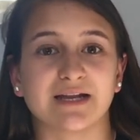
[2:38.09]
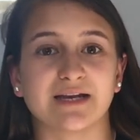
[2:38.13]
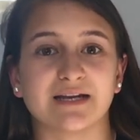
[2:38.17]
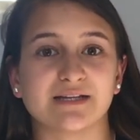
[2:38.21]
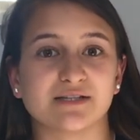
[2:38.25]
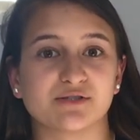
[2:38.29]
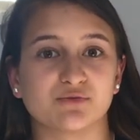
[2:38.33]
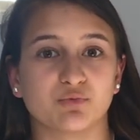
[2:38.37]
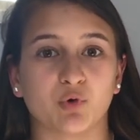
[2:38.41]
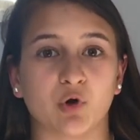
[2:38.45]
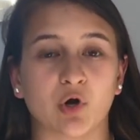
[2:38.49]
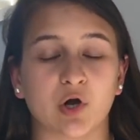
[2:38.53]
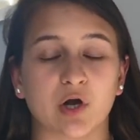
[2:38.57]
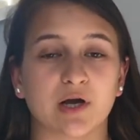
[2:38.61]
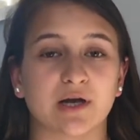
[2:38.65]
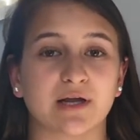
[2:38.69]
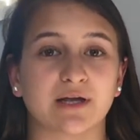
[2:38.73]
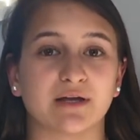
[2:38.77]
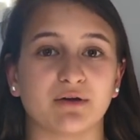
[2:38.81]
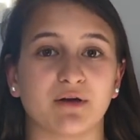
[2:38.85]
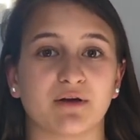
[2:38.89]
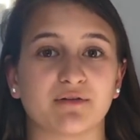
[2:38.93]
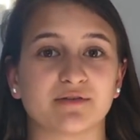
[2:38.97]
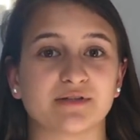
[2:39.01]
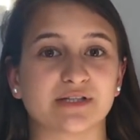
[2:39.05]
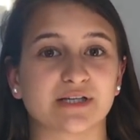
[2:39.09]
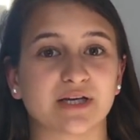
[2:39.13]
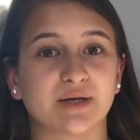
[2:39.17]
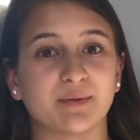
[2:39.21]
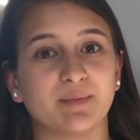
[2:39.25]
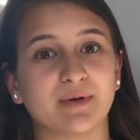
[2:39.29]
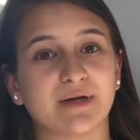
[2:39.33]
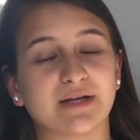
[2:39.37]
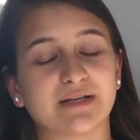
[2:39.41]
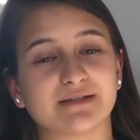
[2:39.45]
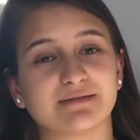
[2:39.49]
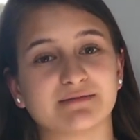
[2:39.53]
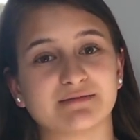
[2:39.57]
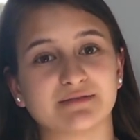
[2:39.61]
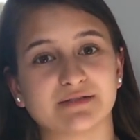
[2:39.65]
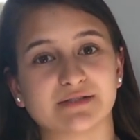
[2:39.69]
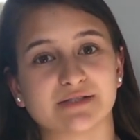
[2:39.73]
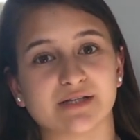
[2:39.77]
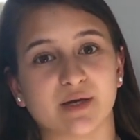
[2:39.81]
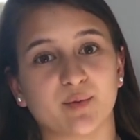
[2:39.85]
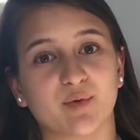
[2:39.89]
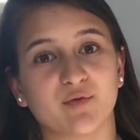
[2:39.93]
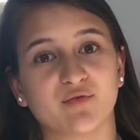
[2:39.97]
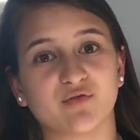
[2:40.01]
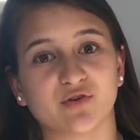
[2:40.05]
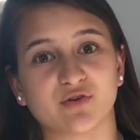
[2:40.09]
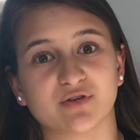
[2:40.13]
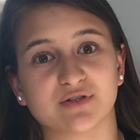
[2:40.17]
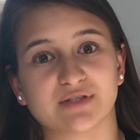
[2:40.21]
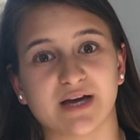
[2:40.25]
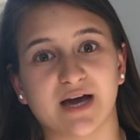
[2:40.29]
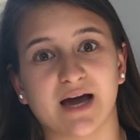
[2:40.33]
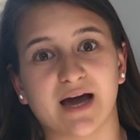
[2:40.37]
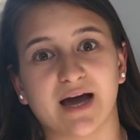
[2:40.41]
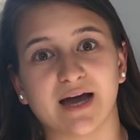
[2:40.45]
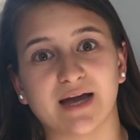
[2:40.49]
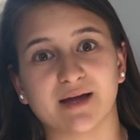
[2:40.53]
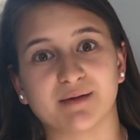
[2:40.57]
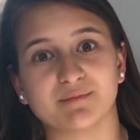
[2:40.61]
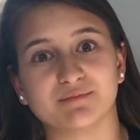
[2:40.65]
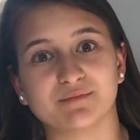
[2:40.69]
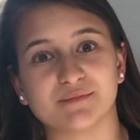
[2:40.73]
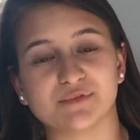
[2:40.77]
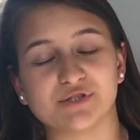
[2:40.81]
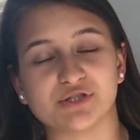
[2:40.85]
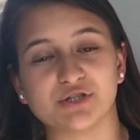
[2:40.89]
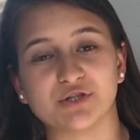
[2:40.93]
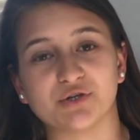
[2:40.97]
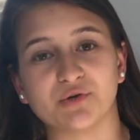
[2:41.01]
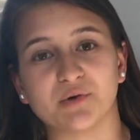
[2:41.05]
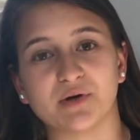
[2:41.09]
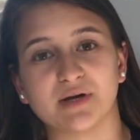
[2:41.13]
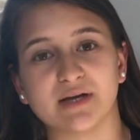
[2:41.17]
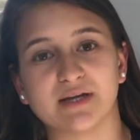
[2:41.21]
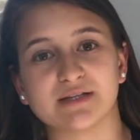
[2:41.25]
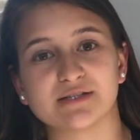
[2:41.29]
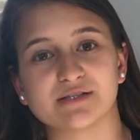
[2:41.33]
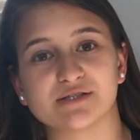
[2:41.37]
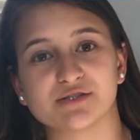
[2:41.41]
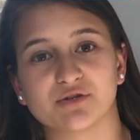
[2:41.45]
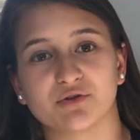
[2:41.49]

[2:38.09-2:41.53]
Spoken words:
It is work. You have to commit some of your time to it.